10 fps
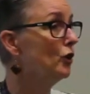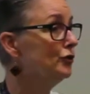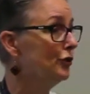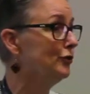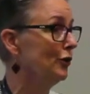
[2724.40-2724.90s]

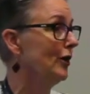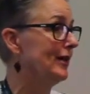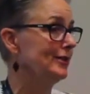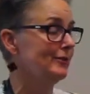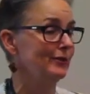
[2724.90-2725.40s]
contour
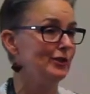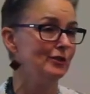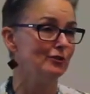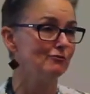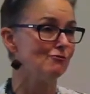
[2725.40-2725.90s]
drawings, which
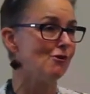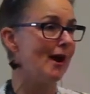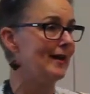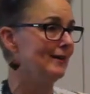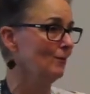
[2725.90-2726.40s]
is a
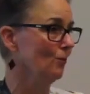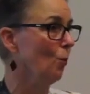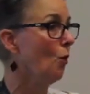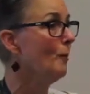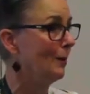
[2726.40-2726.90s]
great
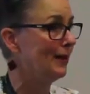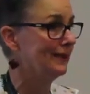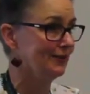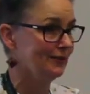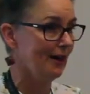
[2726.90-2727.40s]
warm-up
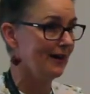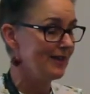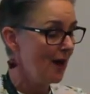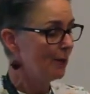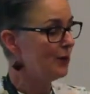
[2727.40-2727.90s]

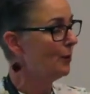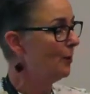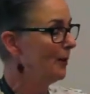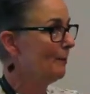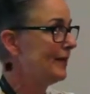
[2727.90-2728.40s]
exercise where you put
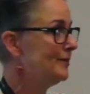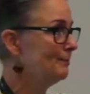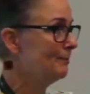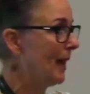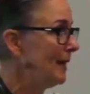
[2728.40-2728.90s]
a bit of pen,
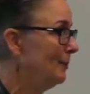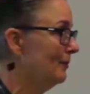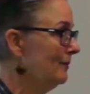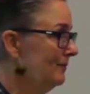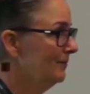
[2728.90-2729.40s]

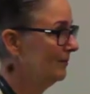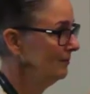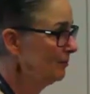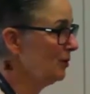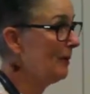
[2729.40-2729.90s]
paper
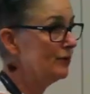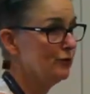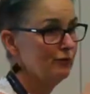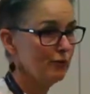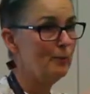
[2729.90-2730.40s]
put your
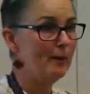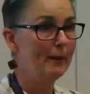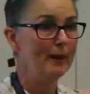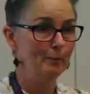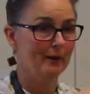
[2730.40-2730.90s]
pencil through a bit of
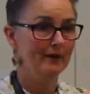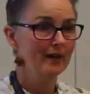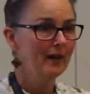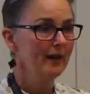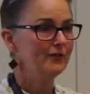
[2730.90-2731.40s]
paper.
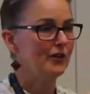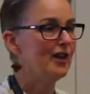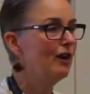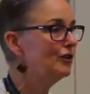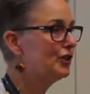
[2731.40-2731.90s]
So you
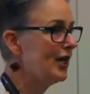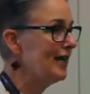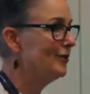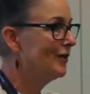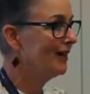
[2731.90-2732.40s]
can't
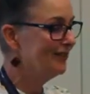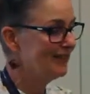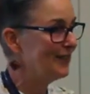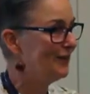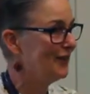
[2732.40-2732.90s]
cheat, you can't
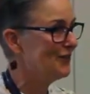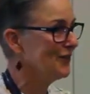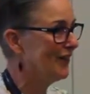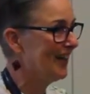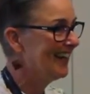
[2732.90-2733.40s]
see what you're
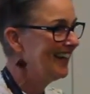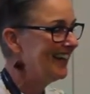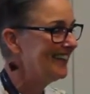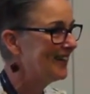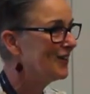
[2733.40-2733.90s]
drawing.
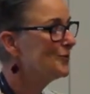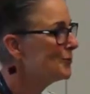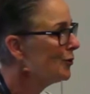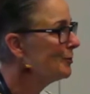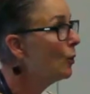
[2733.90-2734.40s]
And then I got them
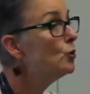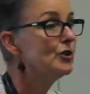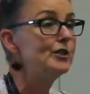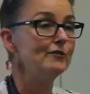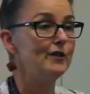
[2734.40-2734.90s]
drawing
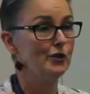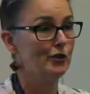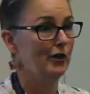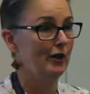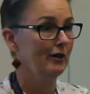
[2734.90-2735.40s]
portraits of each
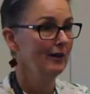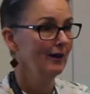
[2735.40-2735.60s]
other